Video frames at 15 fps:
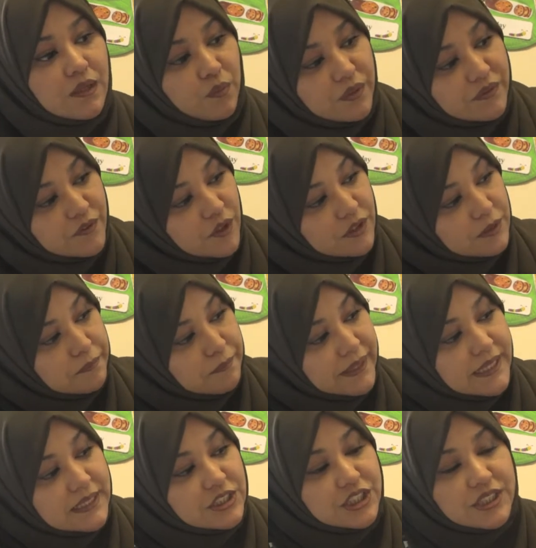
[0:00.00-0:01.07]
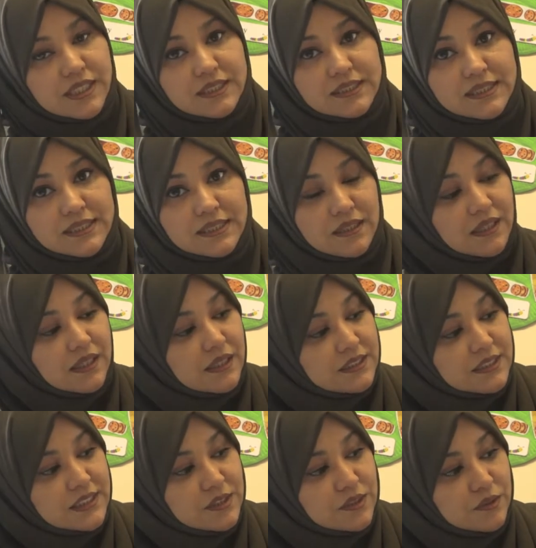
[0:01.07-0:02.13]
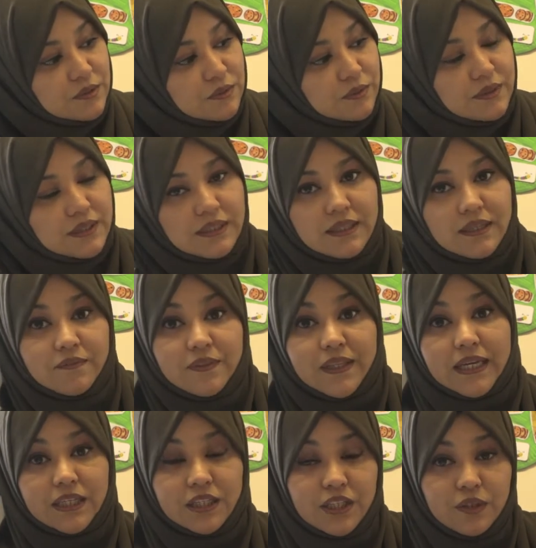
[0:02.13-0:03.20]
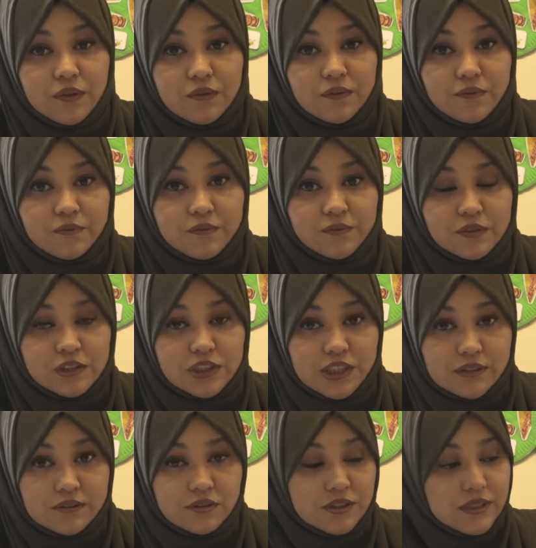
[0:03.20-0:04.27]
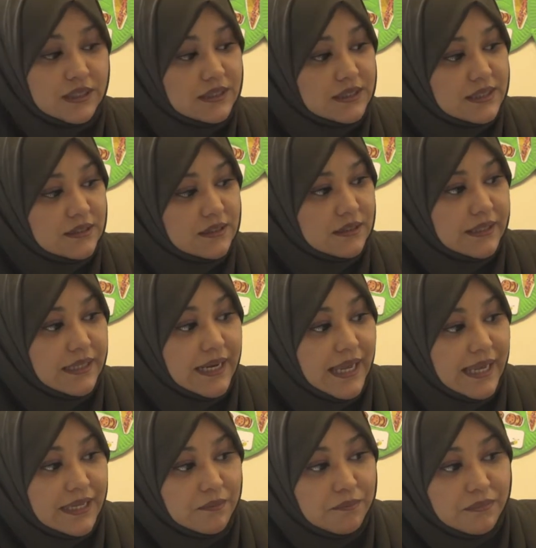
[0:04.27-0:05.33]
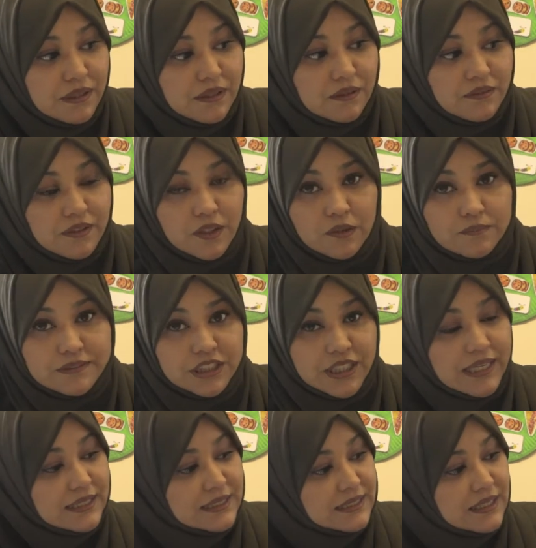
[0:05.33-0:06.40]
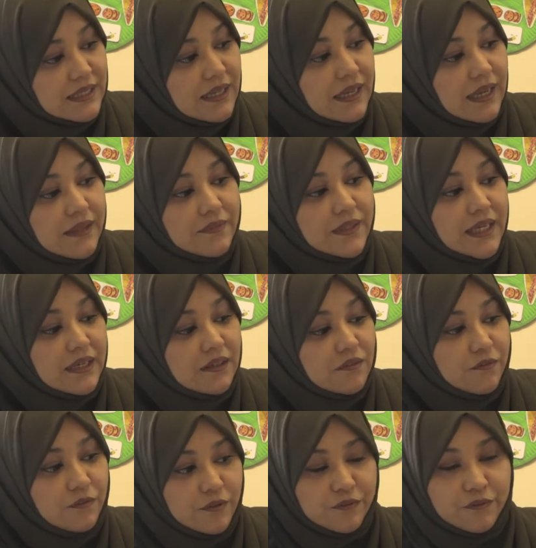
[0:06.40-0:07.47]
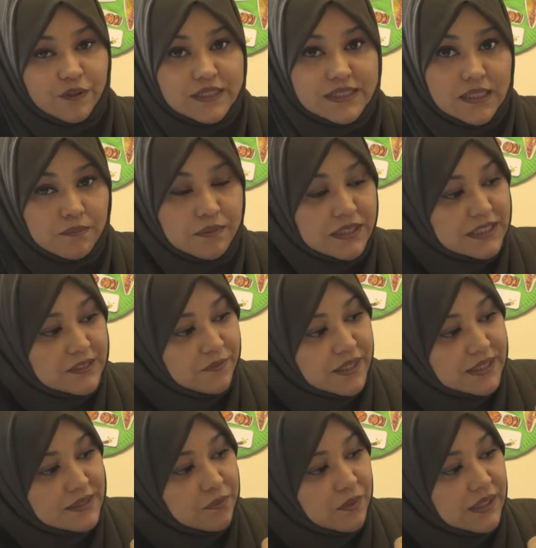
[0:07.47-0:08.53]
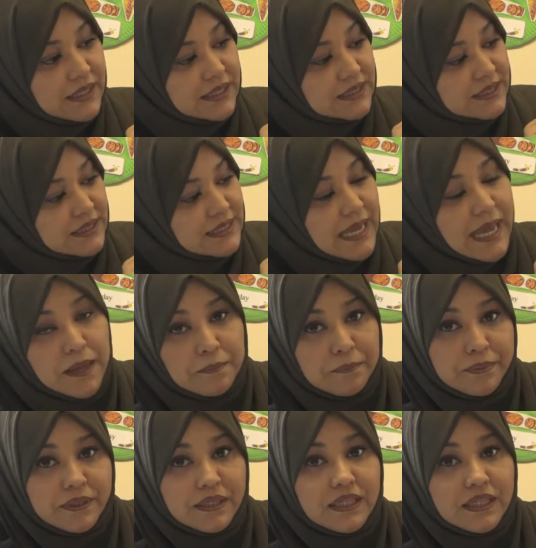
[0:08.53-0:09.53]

we've got the pictures to give that cue for children to name the object. And then, for example, this first one is tap.